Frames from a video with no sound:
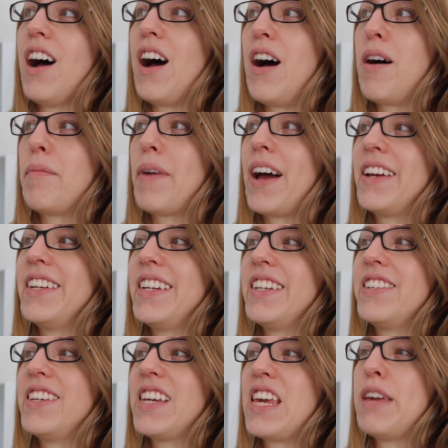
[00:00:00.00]
I
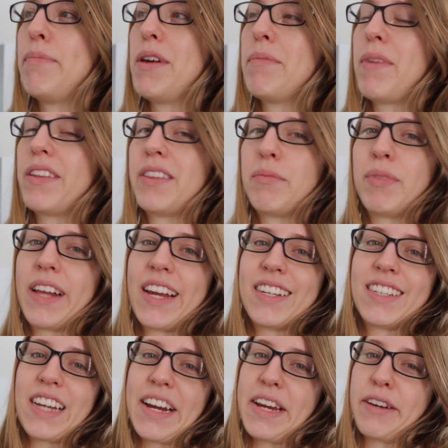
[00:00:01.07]
need to keep him on the
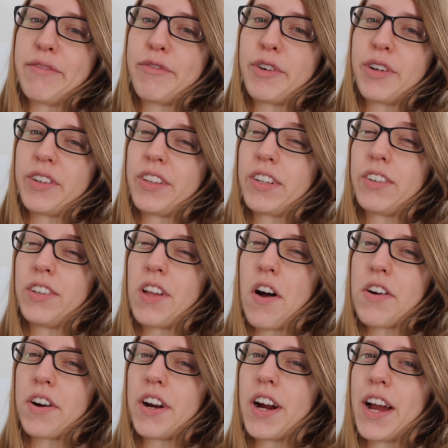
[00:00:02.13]
bland diet for a little
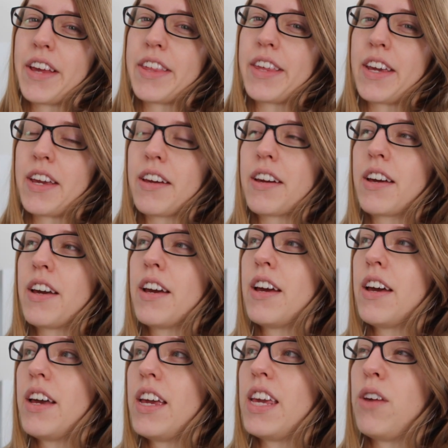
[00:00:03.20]
longer, I think.
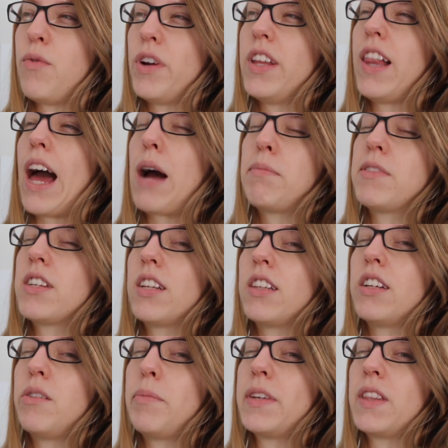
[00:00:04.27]
He relapsed a
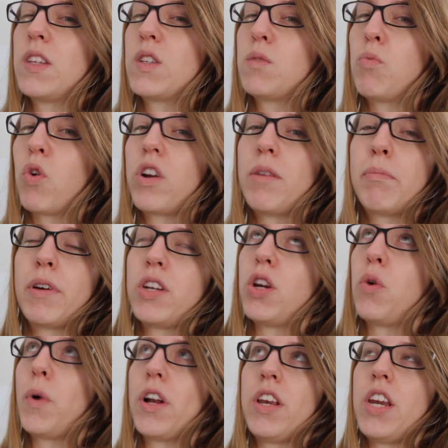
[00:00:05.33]
little bit this morning, but
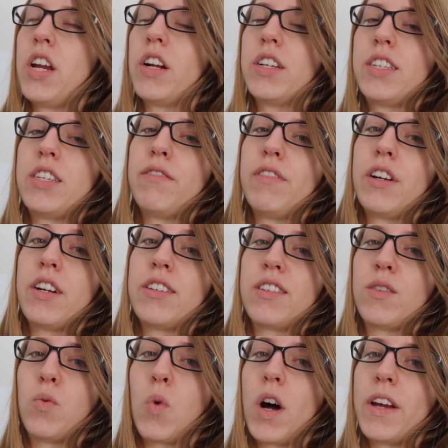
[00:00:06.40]
nowhere near as severe as
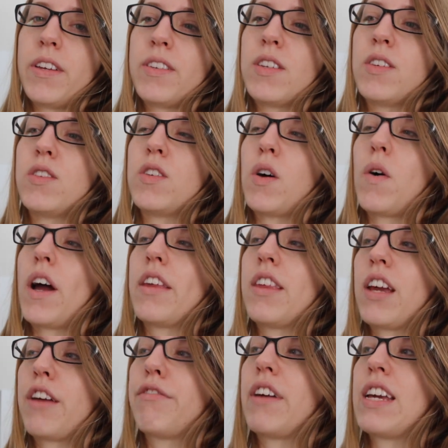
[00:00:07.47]
it was. So I
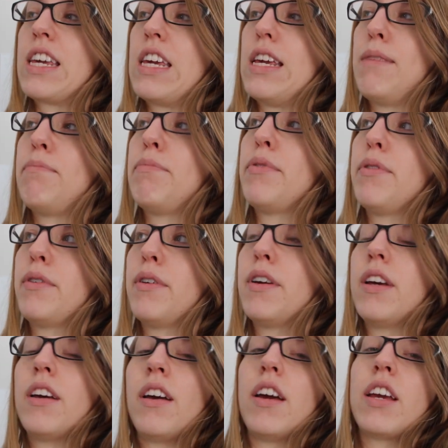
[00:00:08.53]
think if I keep
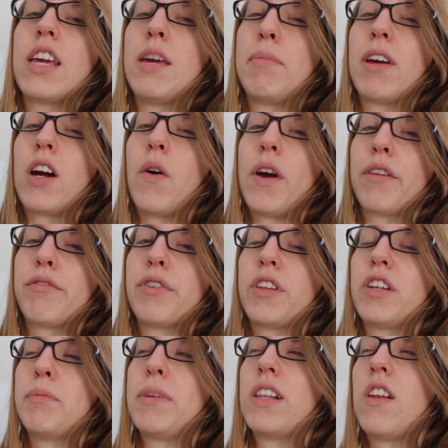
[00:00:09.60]
it going for a
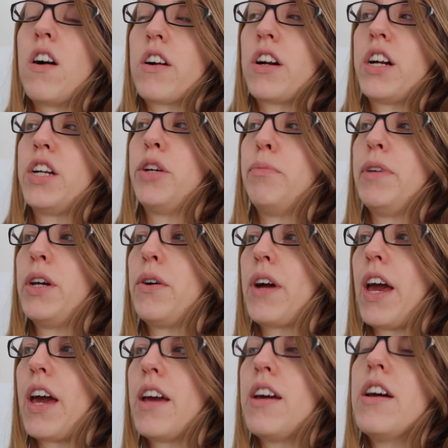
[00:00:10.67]
little bit longer, he'll be
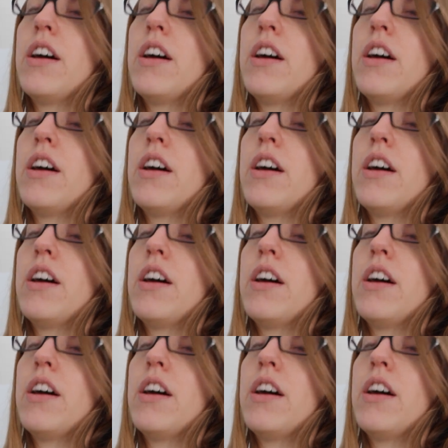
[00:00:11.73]
okay.